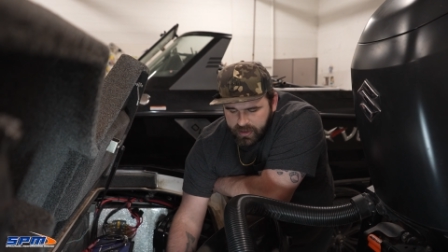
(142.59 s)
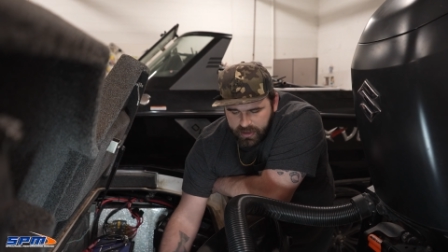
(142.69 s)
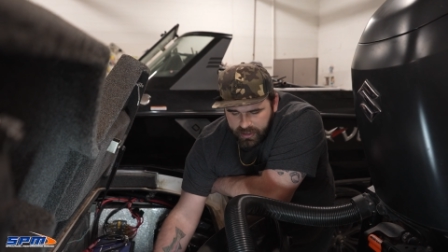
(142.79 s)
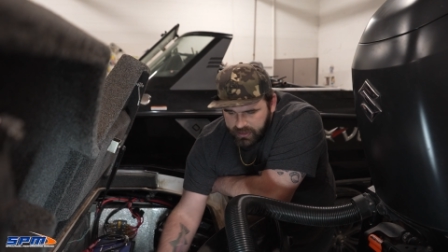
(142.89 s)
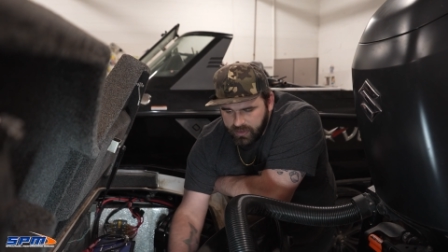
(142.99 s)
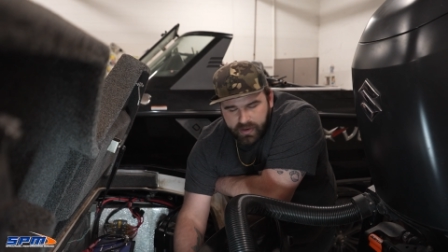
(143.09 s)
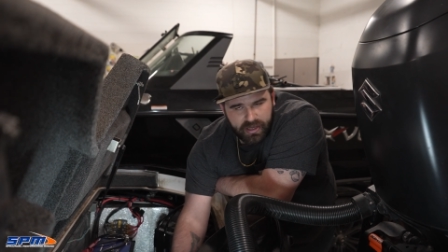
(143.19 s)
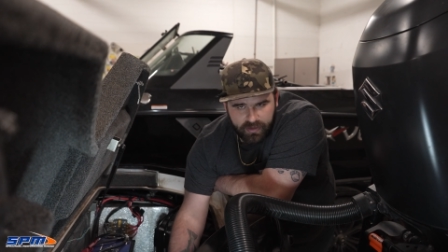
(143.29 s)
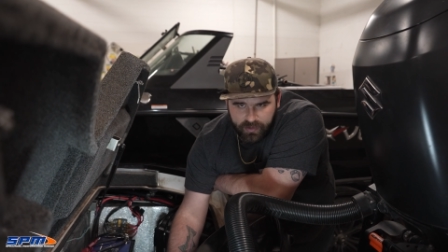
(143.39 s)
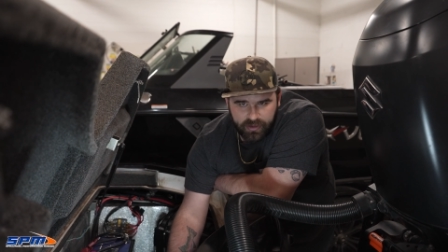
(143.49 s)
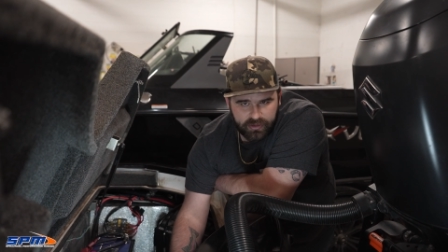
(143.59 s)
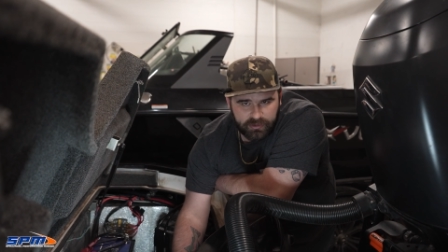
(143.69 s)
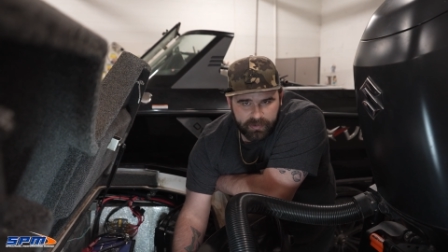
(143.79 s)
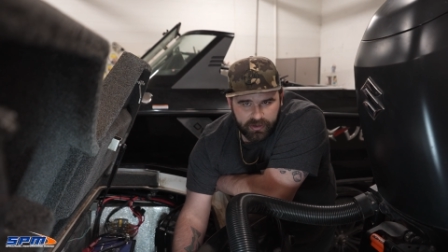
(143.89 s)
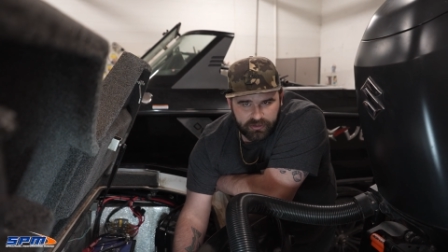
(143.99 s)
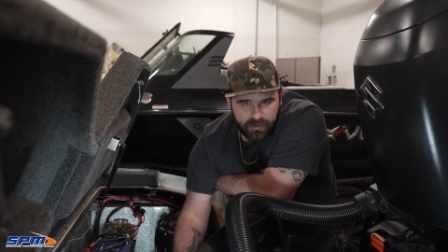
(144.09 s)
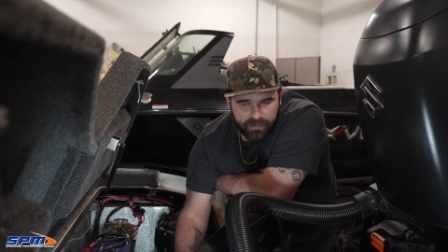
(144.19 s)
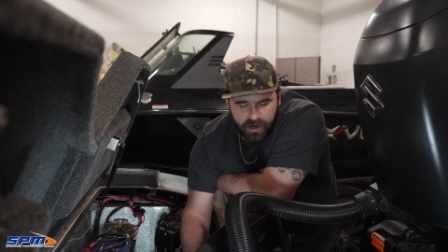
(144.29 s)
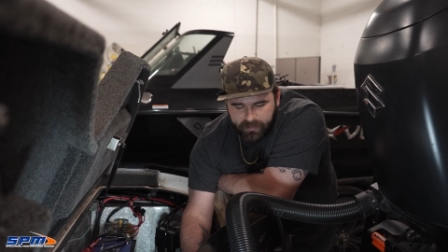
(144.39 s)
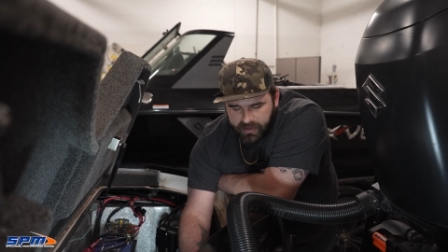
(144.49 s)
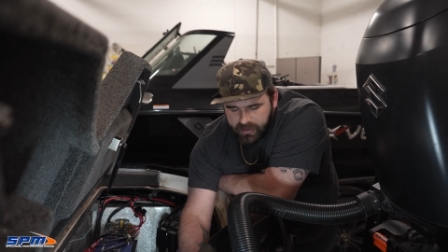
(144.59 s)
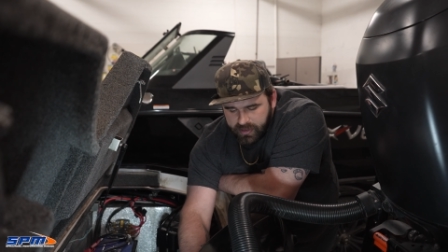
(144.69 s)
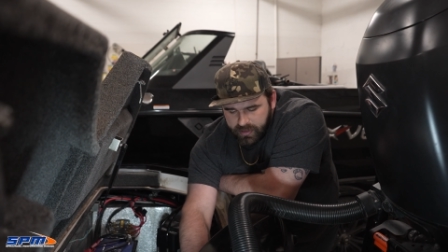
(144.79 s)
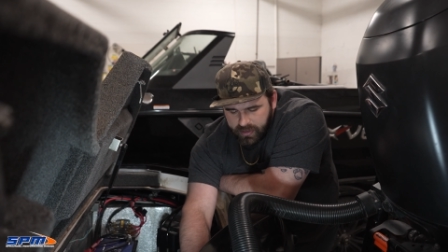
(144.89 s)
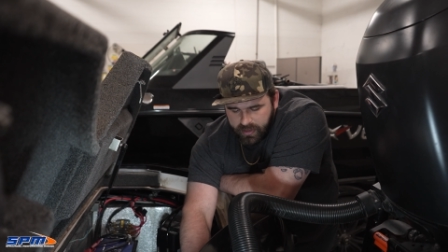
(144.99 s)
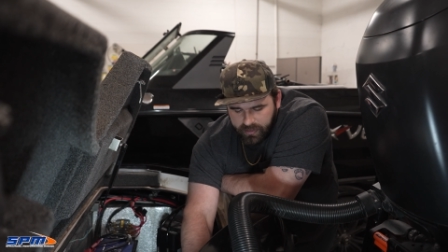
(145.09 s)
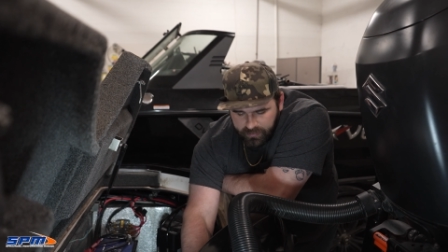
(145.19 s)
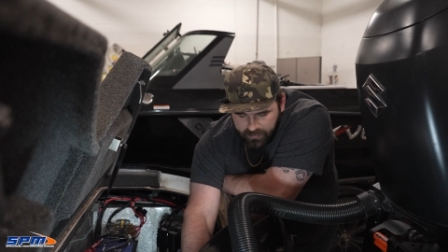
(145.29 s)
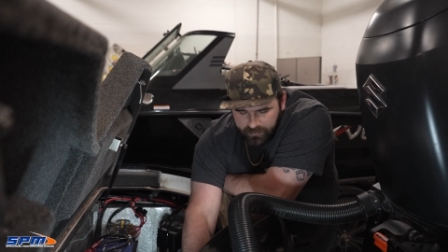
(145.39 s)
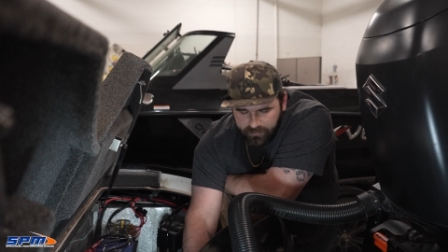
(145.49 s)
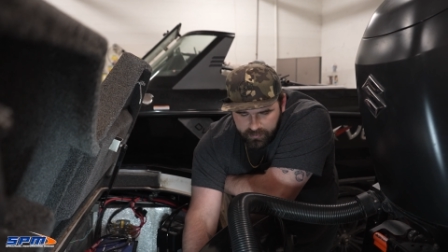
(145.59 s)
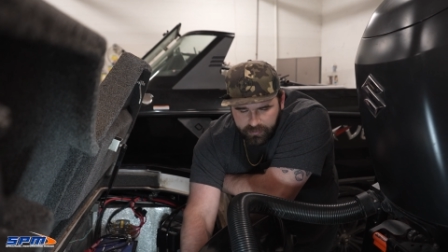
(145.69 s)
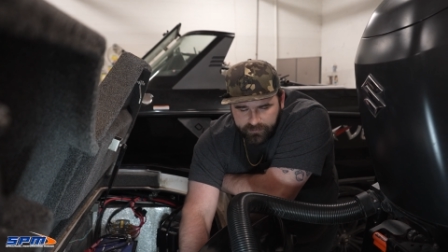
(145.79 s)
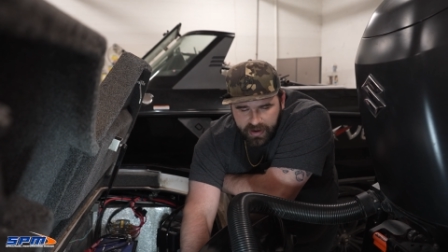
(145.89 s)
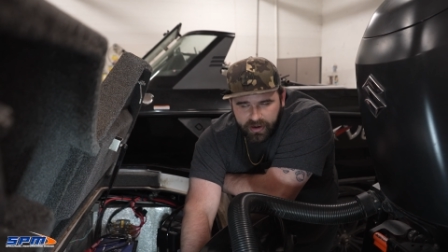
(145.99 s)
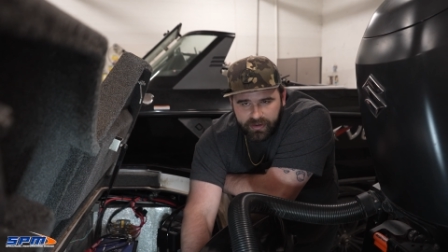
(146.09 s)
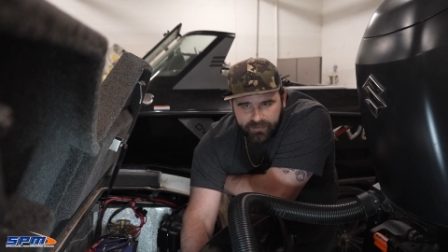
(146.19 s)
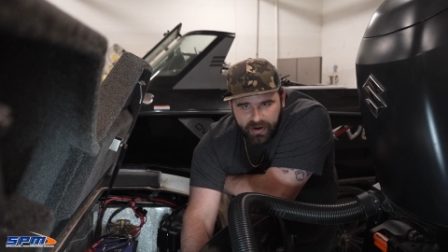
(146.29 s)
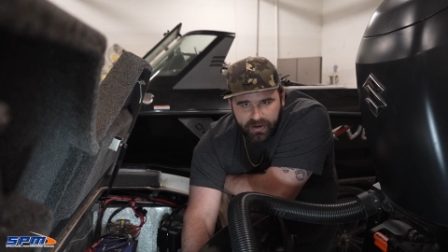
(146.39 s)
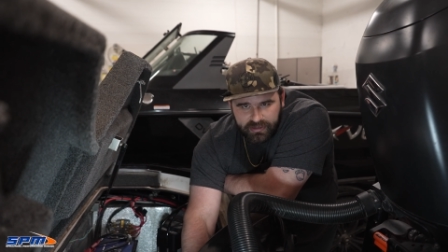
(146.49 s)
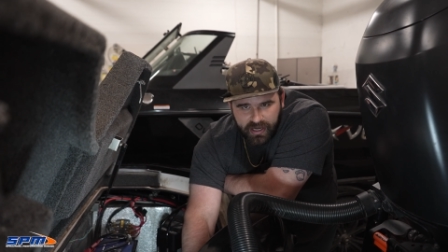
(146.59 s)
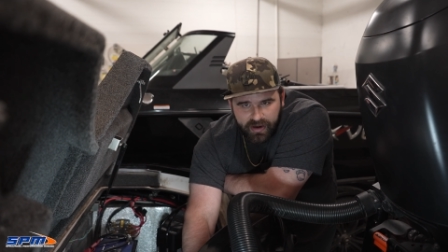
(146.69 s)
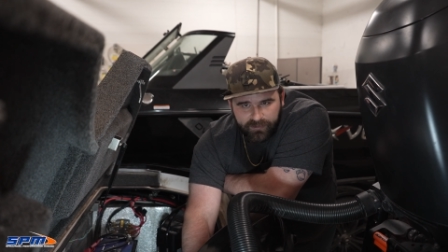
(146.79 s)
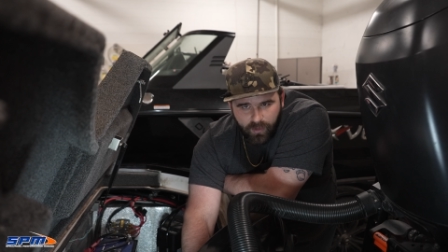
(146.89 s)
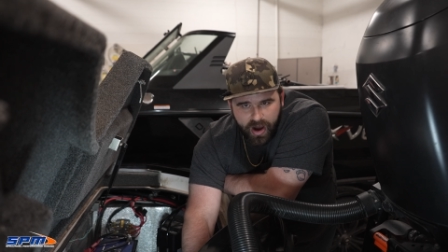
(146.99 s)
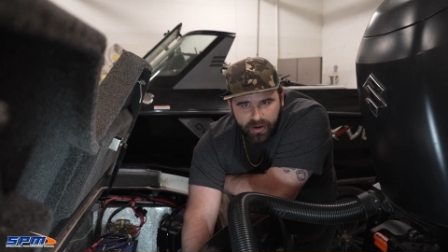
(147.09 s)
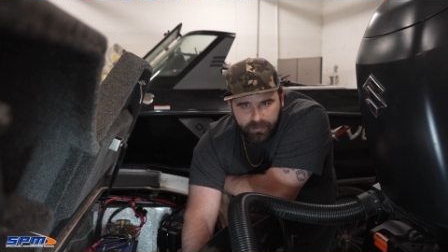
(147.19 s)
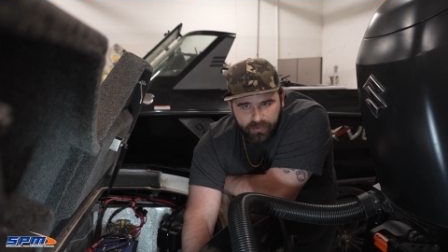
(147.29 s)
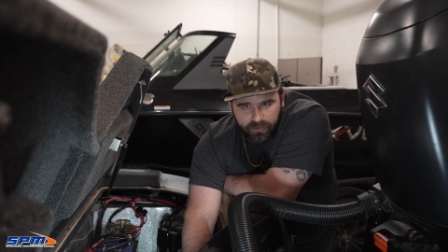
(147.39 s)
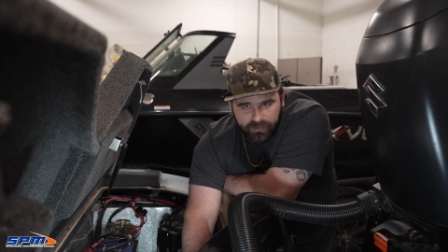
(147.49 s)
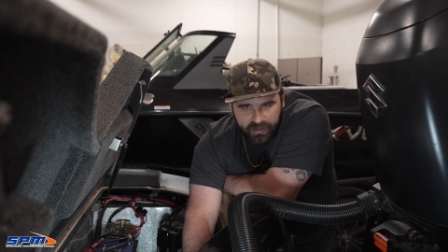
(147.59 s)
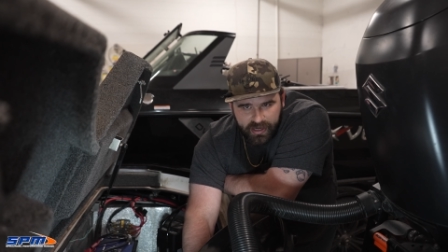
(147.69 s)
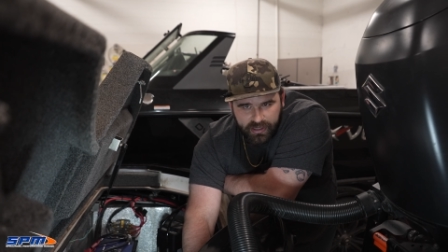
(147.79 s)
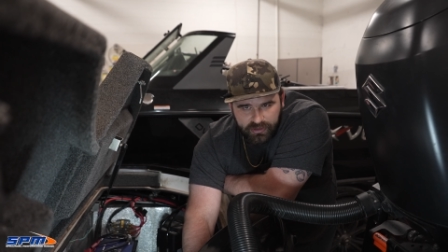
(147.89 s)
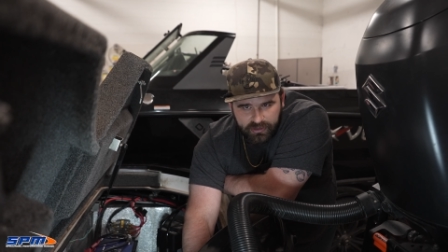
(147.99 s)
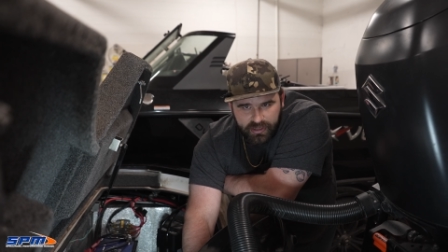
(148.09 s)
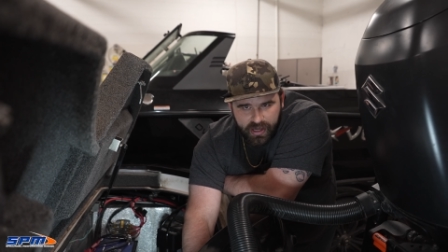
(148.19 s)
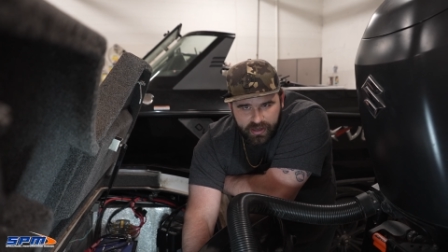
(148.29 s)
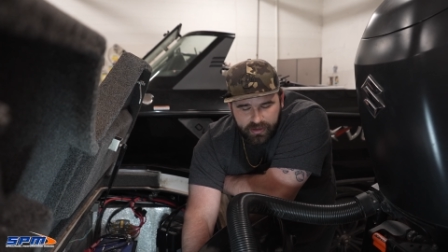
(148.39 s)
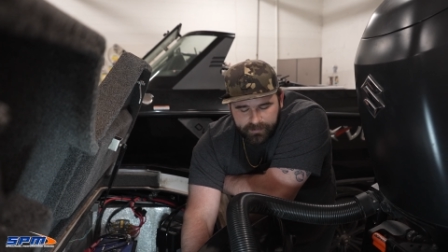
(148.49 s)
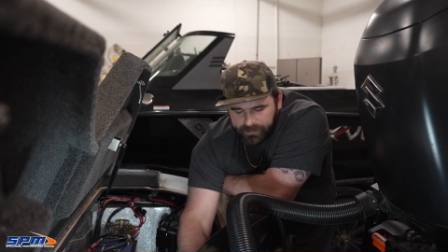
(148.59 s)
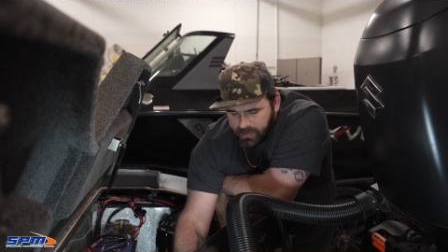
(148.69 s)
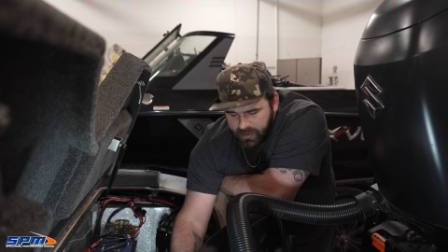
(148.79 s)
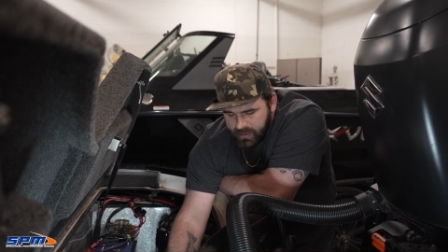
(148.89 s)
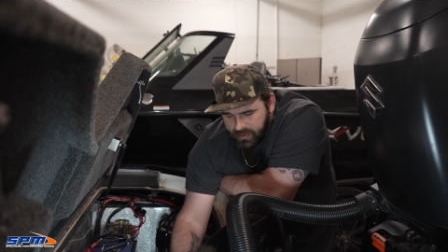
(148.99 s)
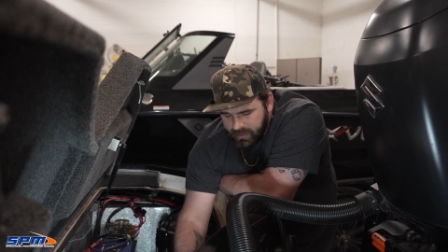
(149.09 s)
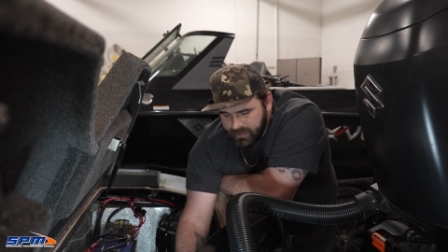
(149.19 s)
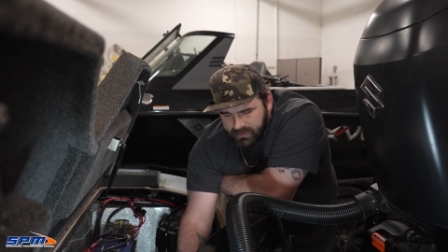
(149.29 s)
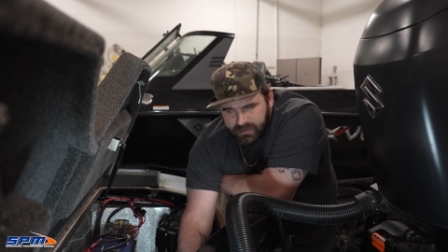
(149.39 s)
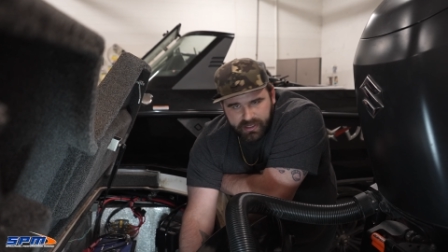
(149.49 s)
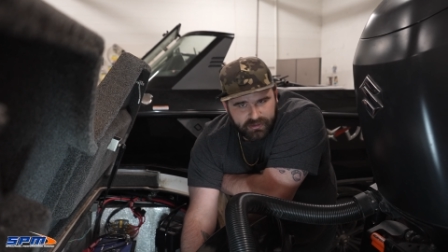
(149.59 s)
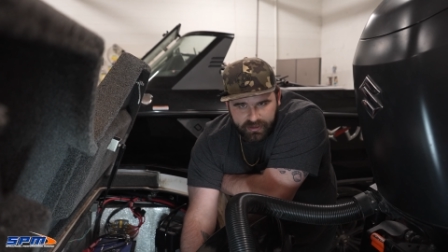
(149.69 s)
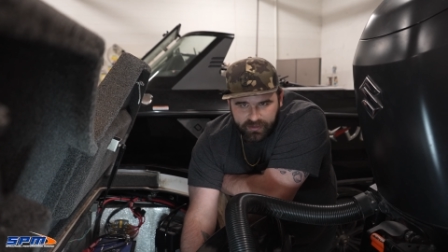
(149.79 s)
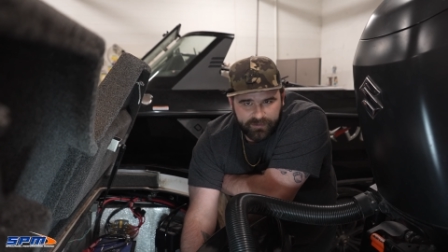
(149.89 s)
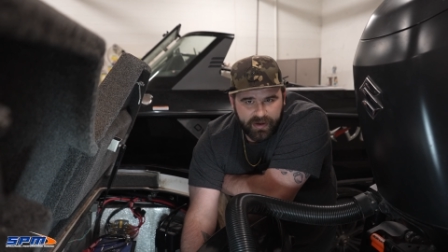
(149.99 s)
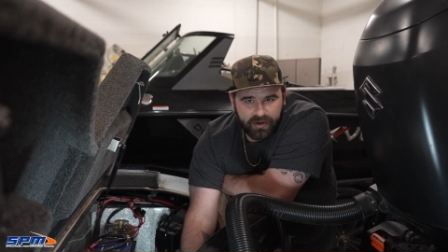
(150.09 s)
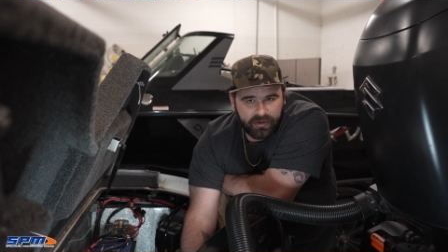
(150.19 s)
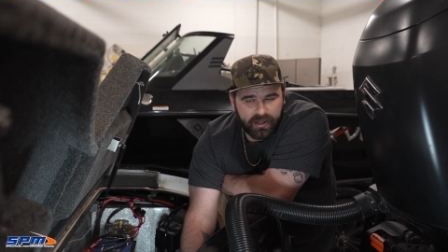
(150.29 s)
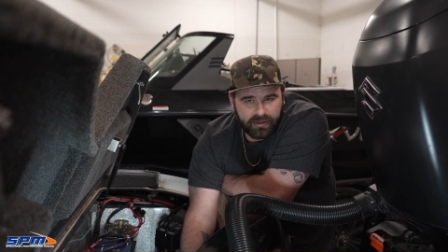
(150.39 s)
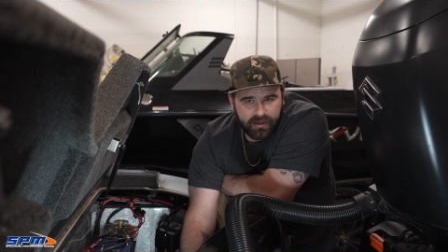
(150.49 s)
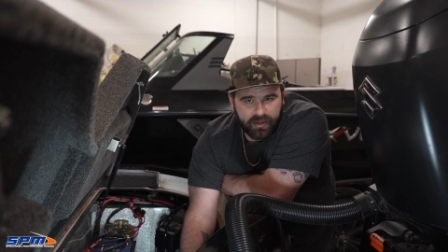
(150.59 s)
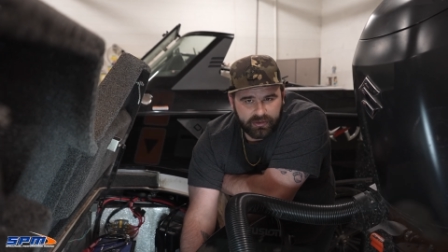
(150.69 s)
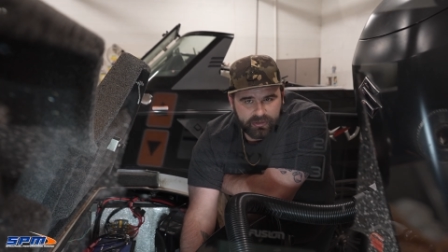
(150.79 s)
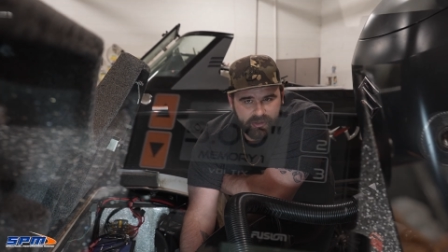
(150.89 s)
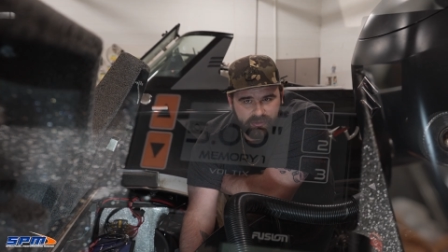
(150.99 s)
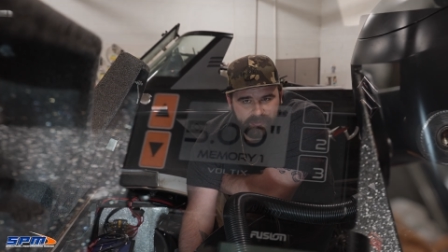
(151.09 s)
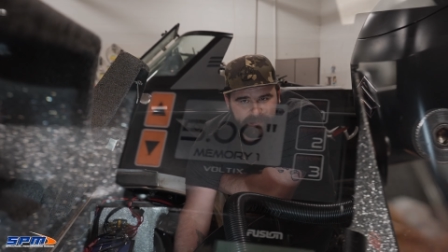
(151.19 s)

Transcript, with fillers: It can go anywhere in this bilge compartment. Very, very tough waterproof connections on it this thing isn't gonna fail you like the others do.